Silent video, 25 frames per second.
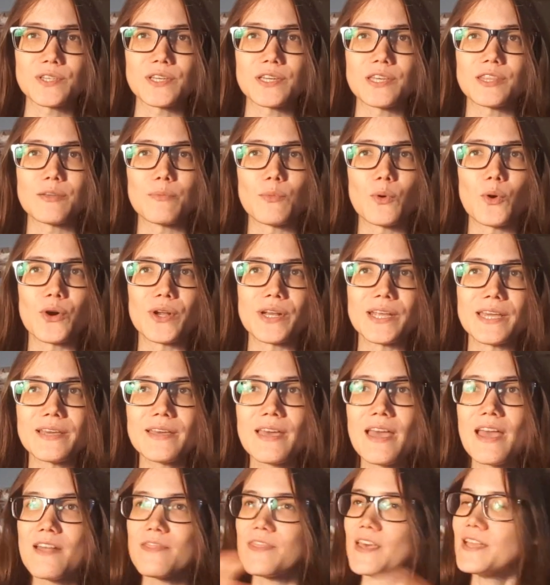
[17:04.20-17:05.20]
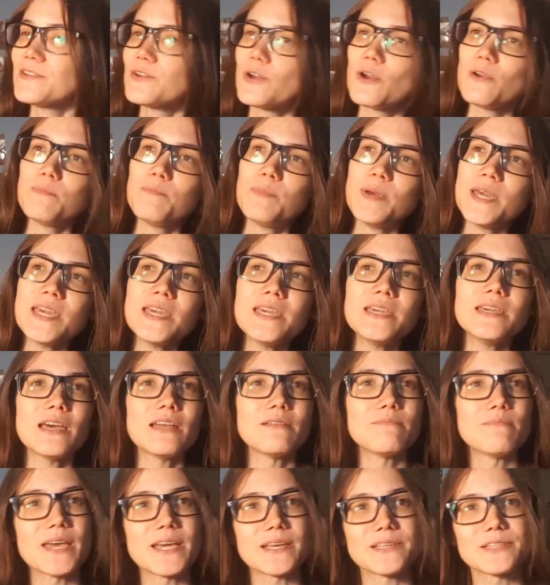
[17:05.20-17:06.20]
thing in the morning, then go pee
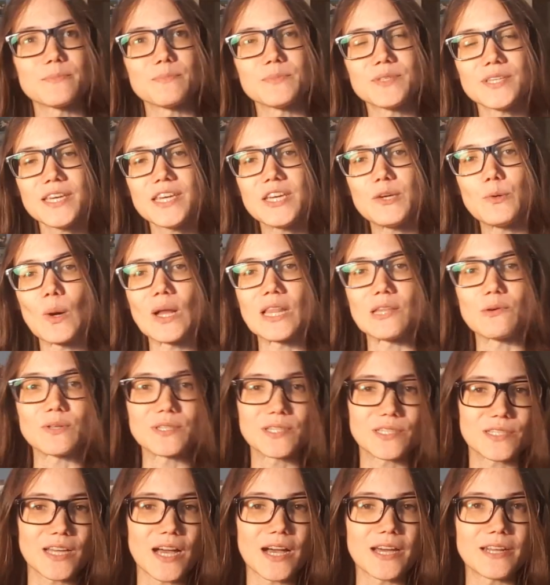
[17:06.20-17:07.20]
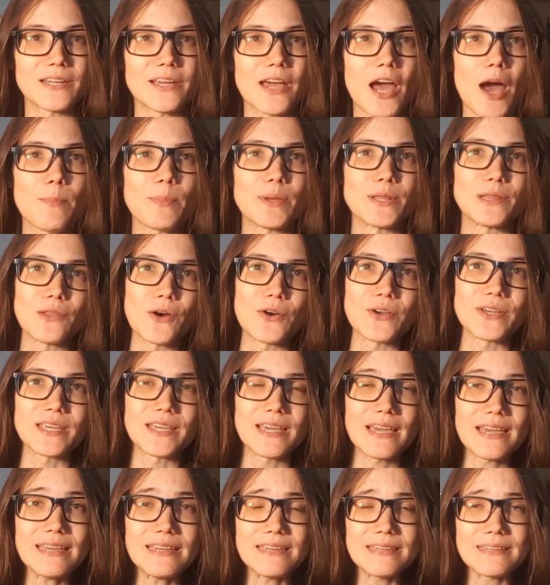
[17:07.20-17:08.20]
and make some tea while it was starting up and
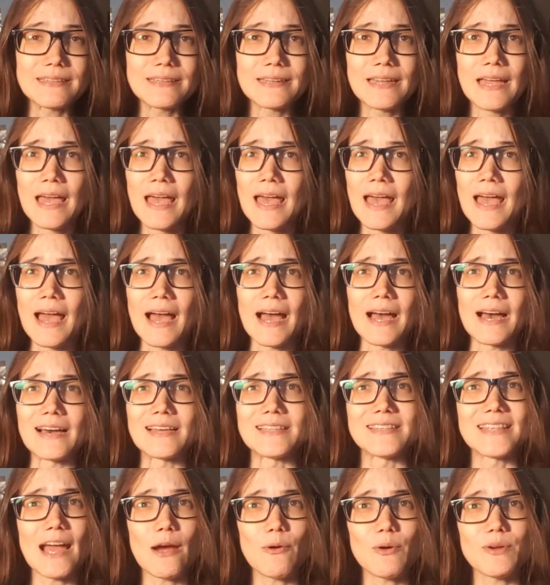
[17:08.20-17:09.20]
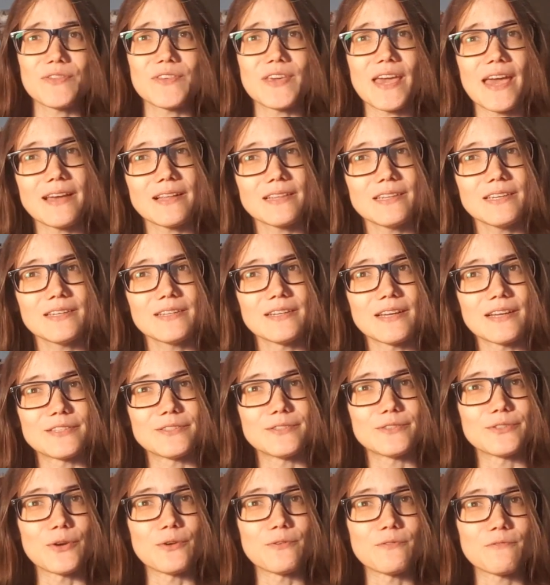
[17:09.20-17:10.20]
logging in. Now with the Alien, I
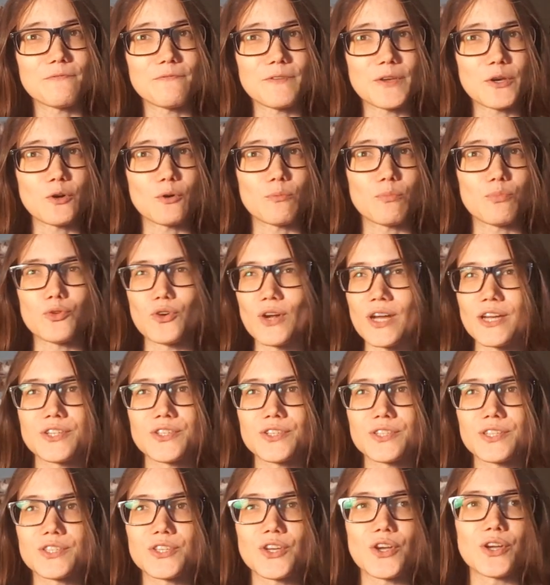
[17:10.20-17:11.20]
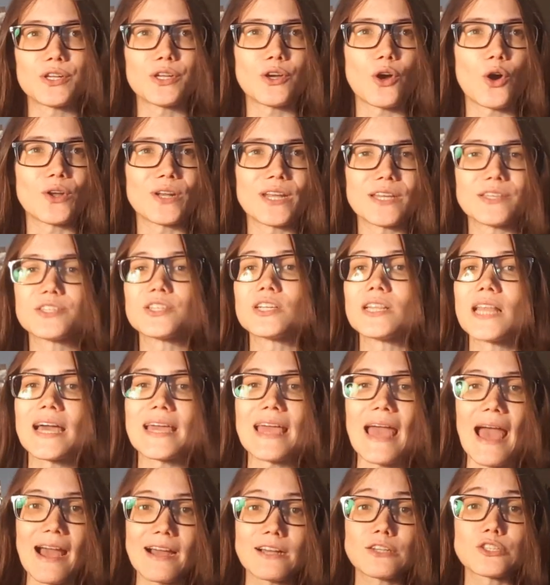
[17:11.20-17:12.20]
don't feel pressure to turn it on until
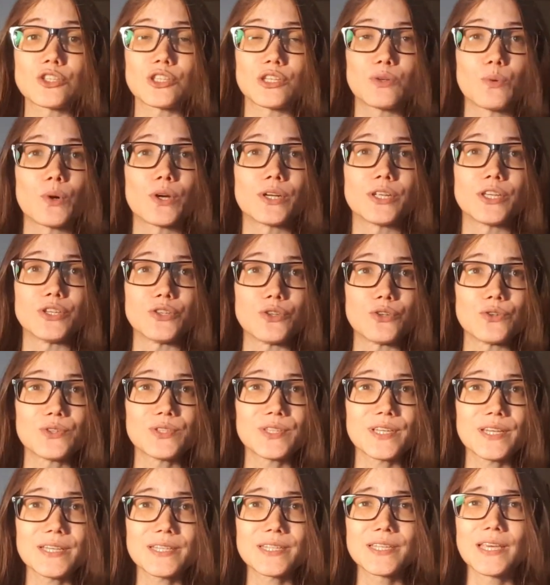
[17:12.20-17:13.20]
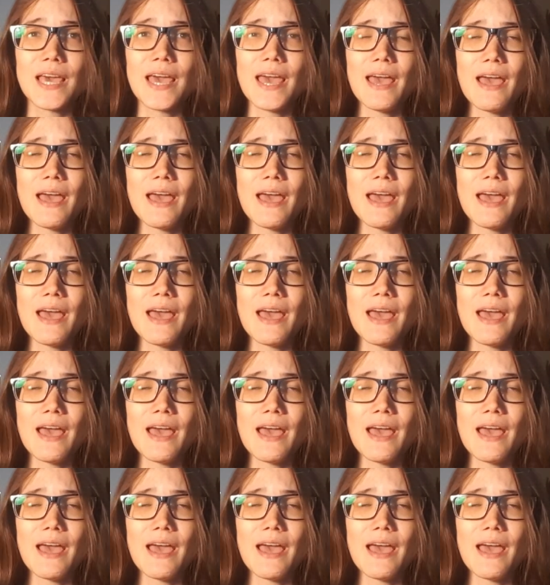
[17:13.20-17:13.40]
I actually want to use it.